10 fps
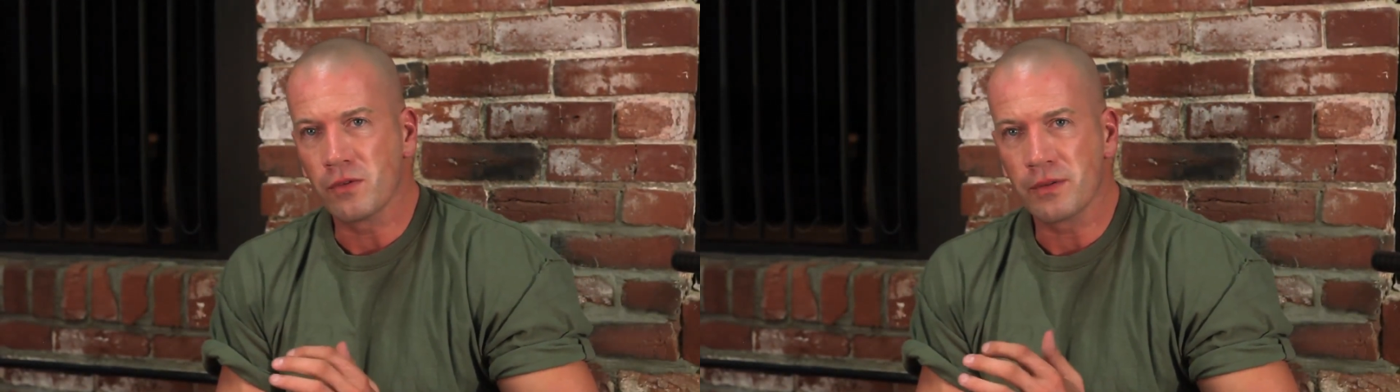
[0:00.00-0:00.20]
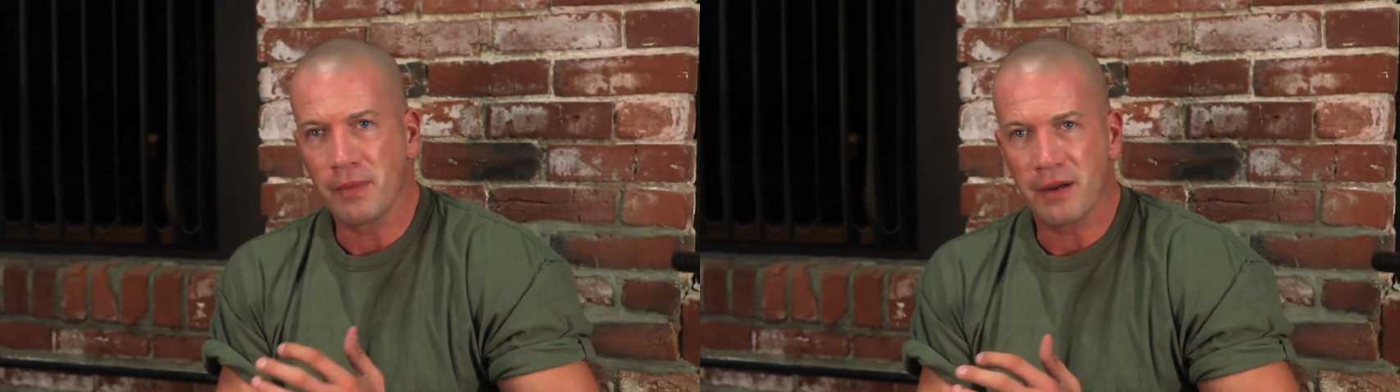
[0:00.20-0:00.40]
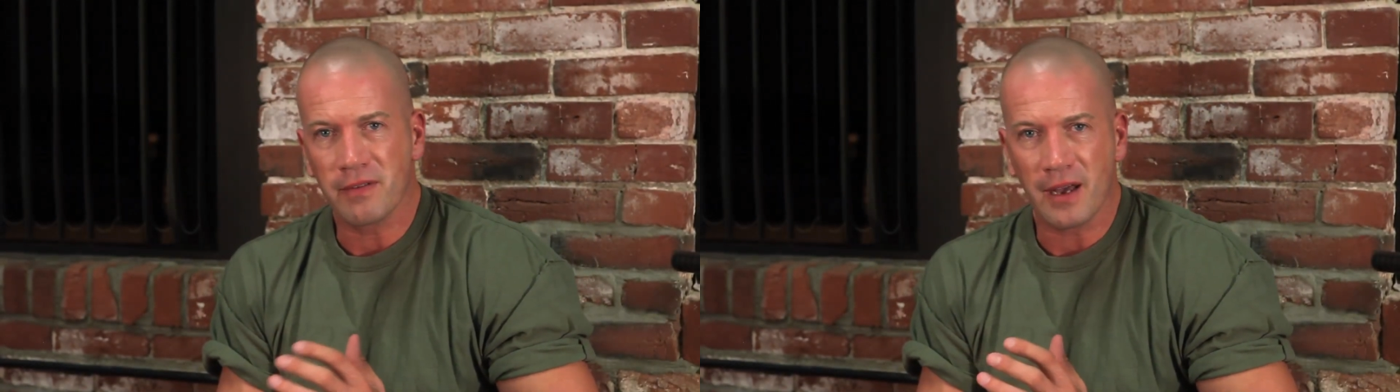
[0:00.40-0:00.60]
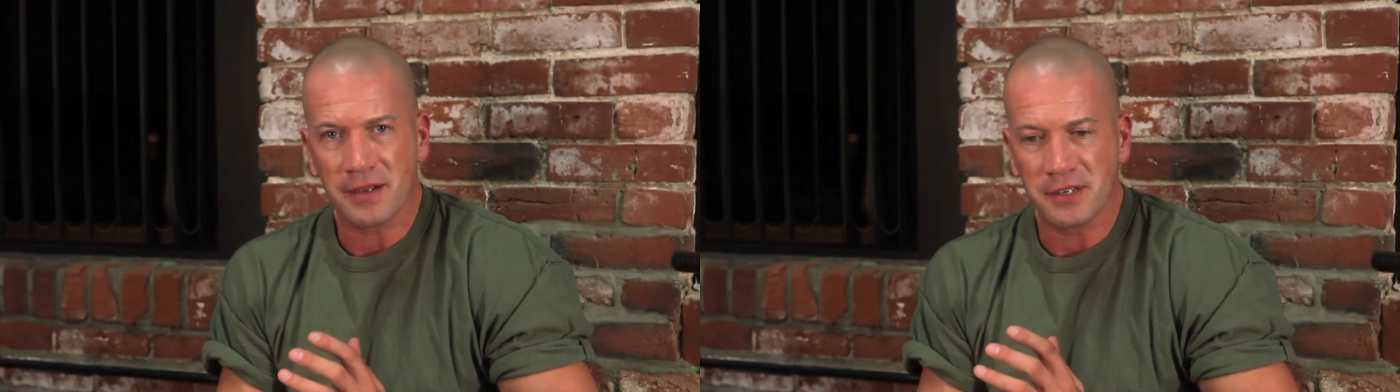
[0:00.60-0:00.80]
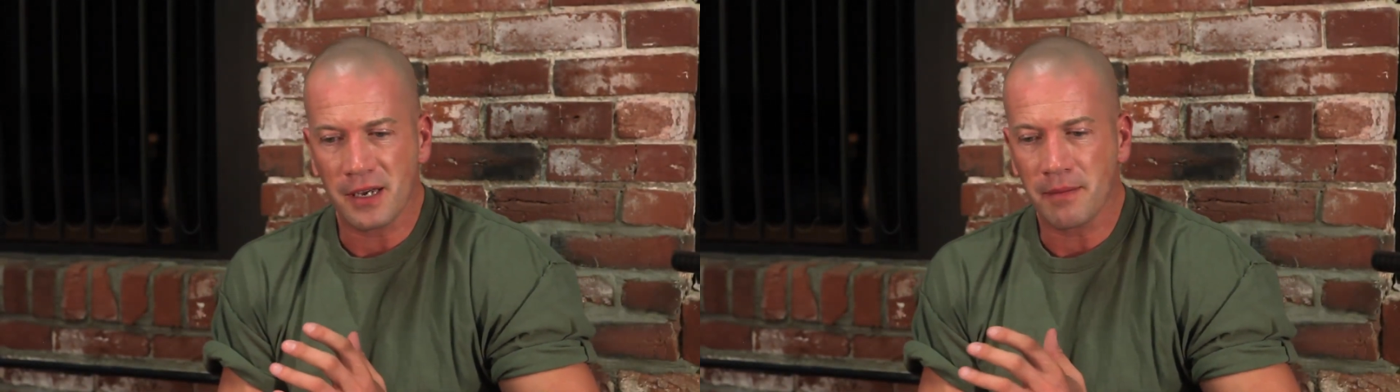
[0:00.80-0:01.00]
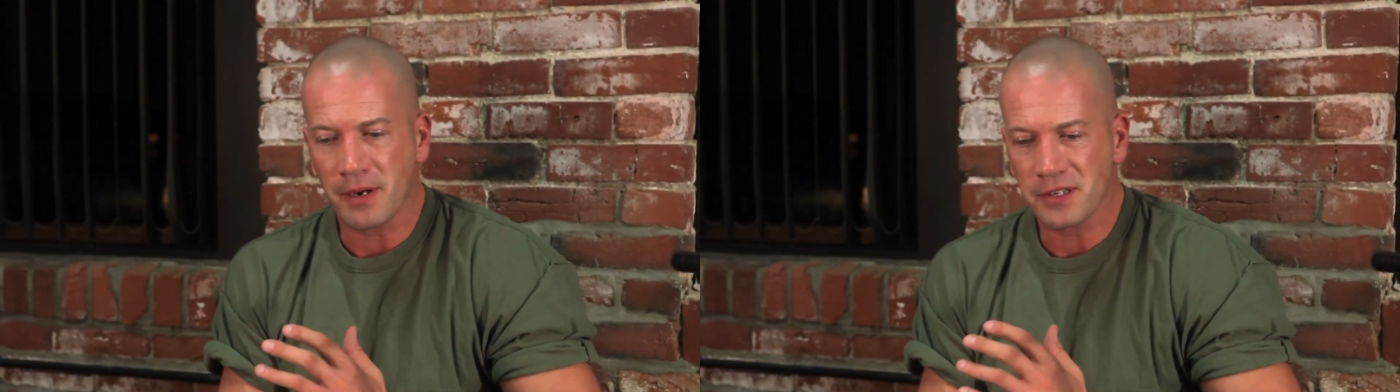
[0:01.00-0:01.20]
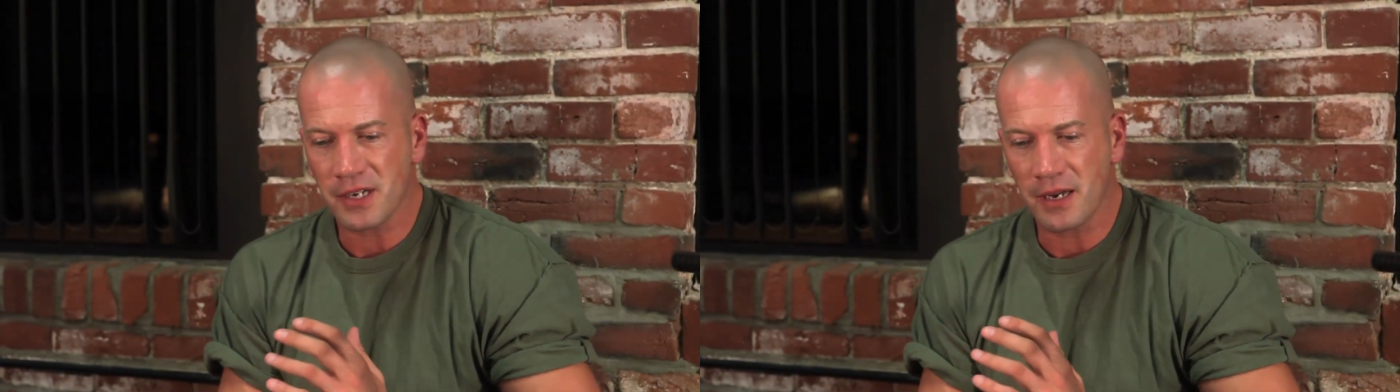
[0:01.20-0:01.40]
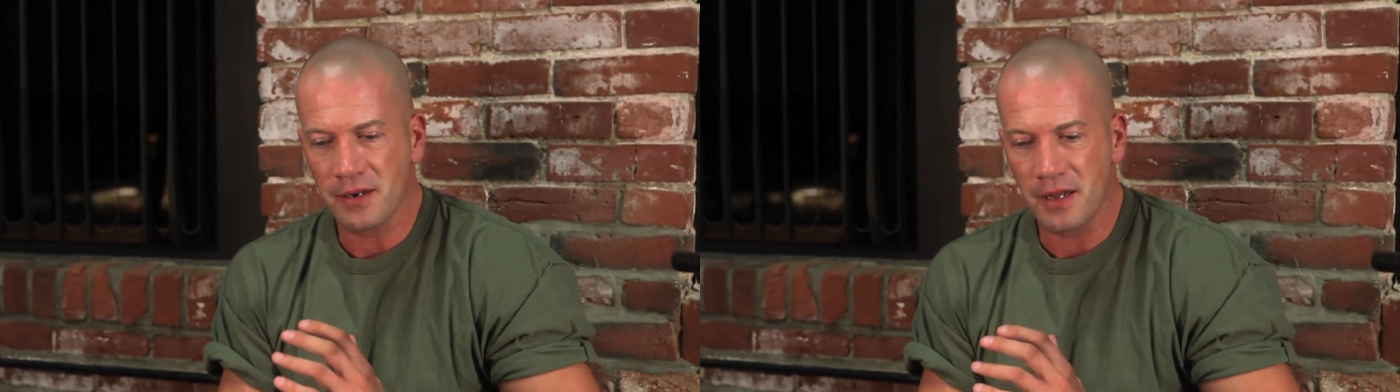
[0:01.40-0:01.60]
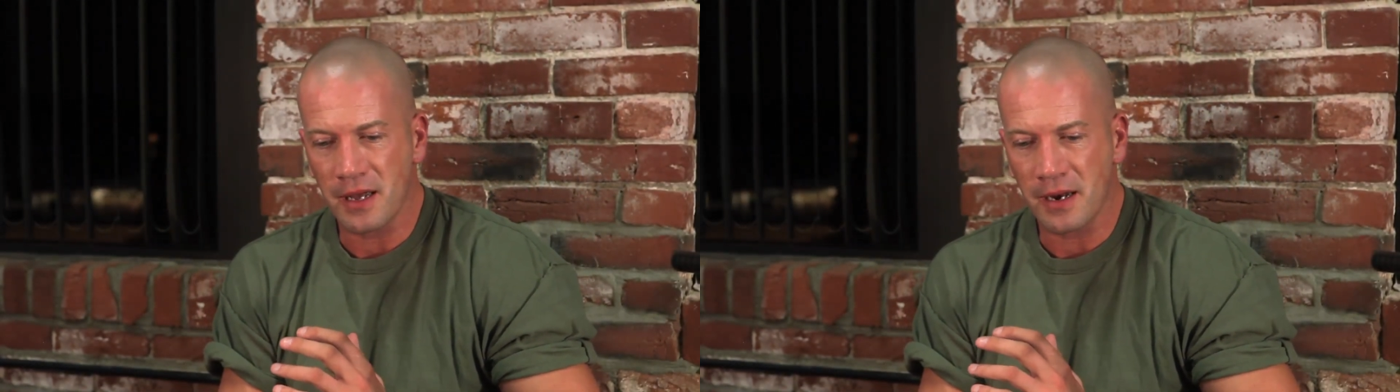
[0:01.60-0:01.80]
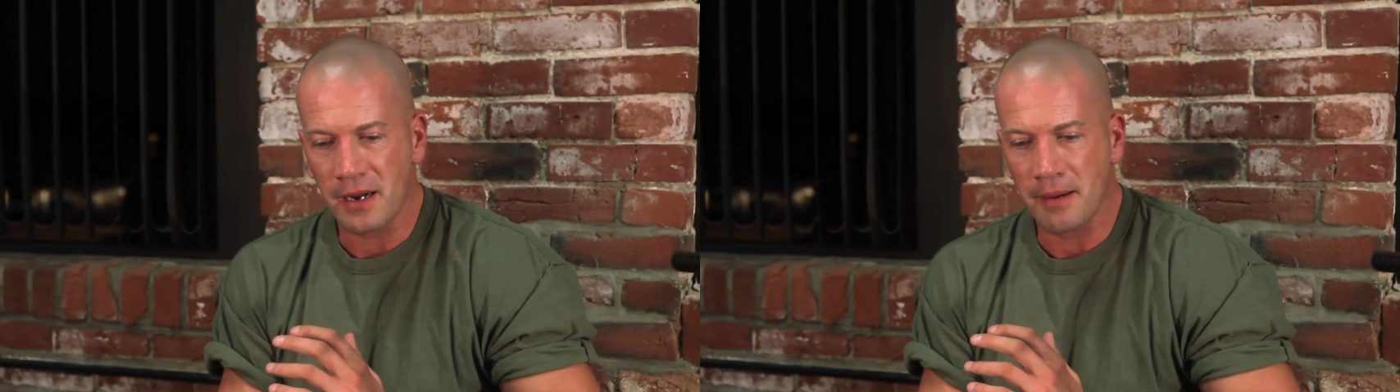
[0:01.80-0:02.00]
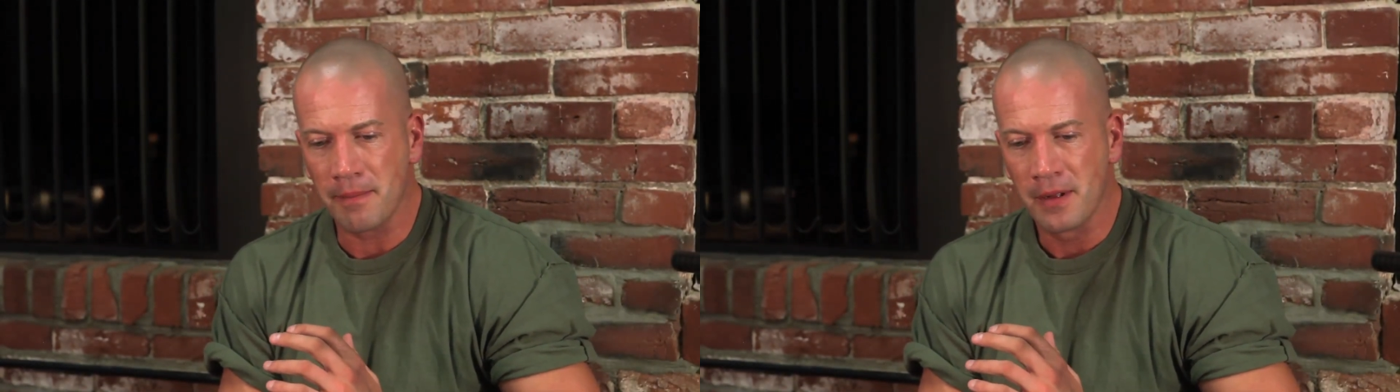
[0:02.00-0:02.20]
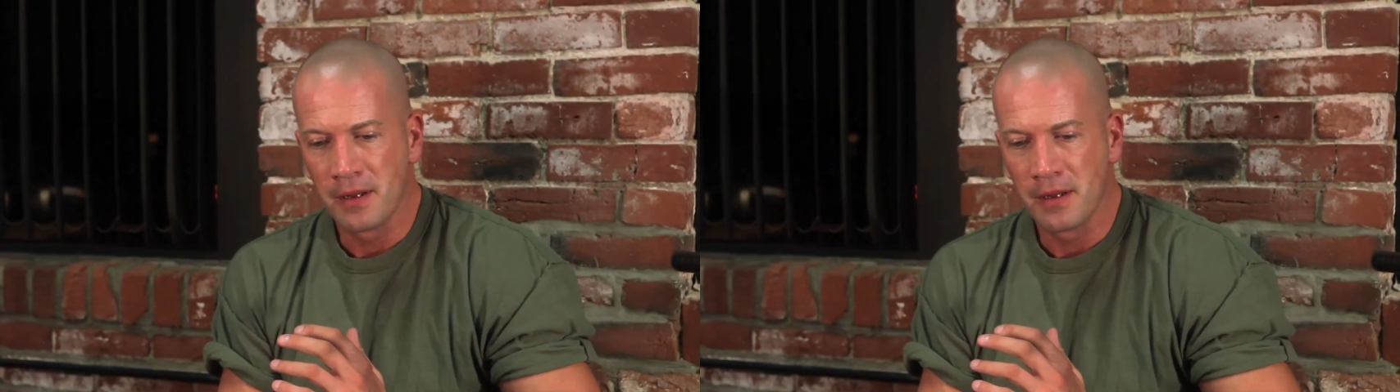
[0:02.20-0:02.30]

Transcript: with my fiance and my son, and